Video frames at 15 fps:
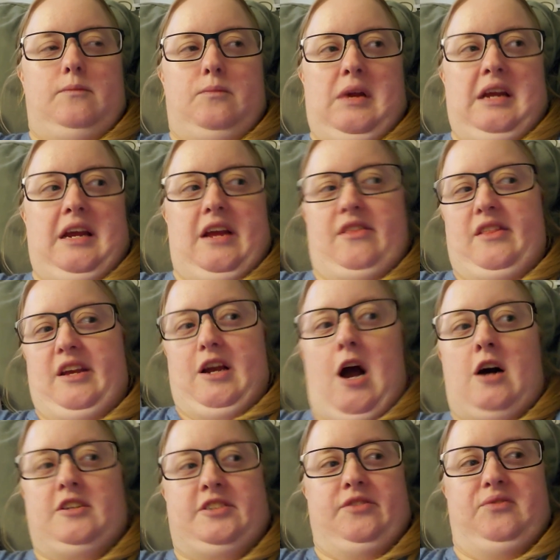making the
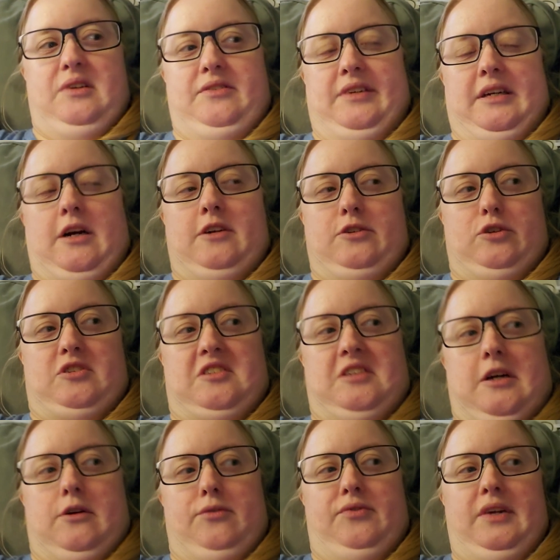cost of living on
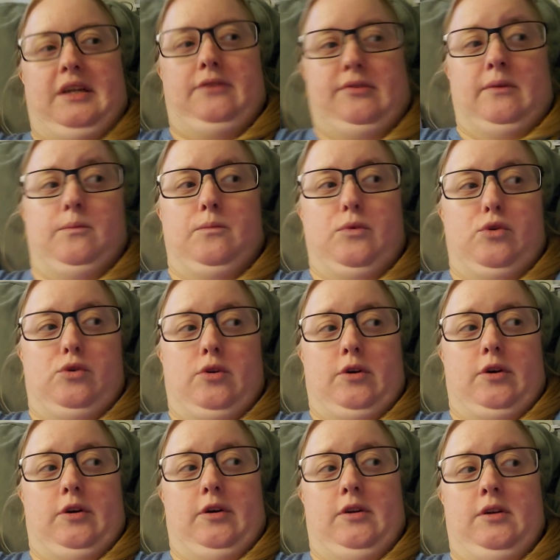yourself even
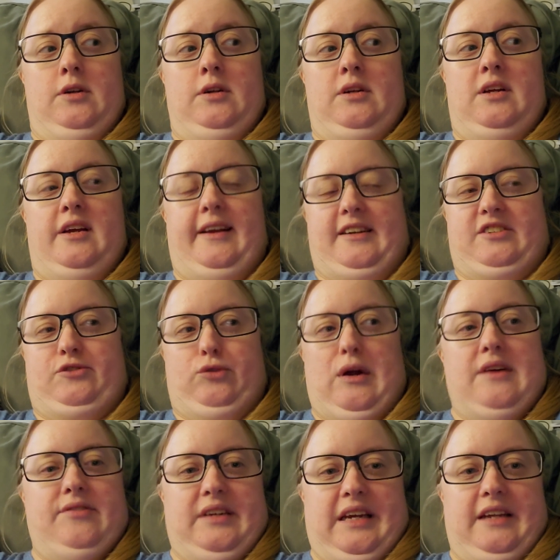more
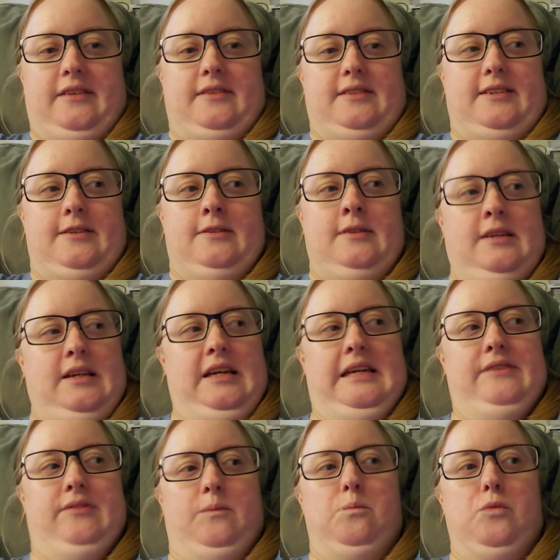extravagant,
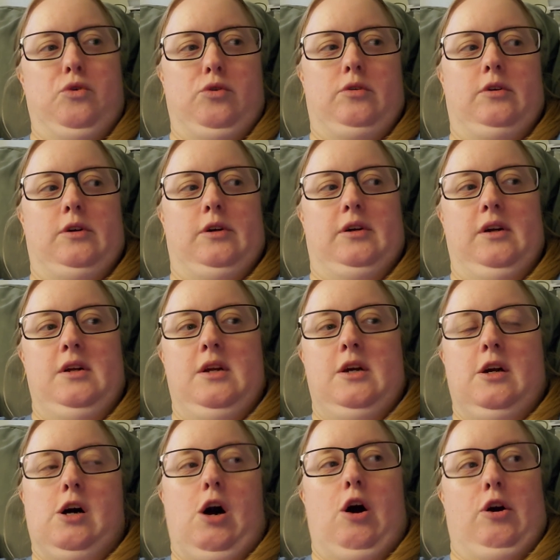even more
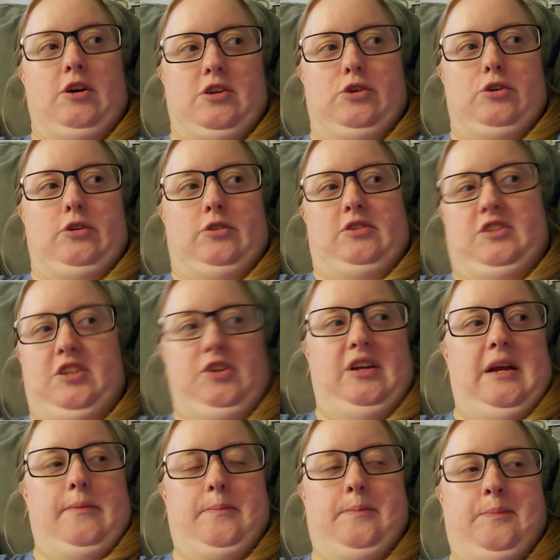harder to
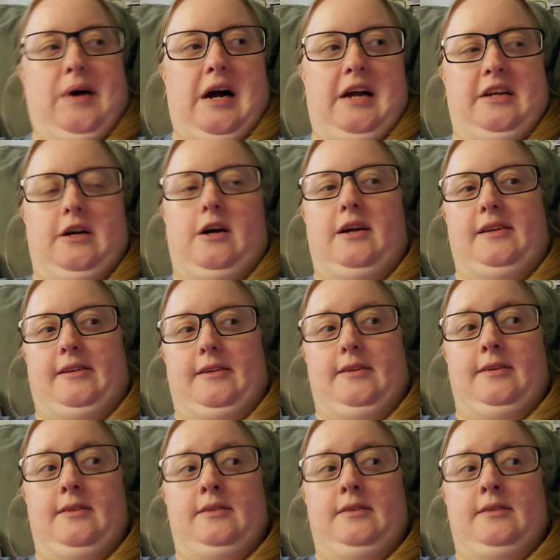get by on.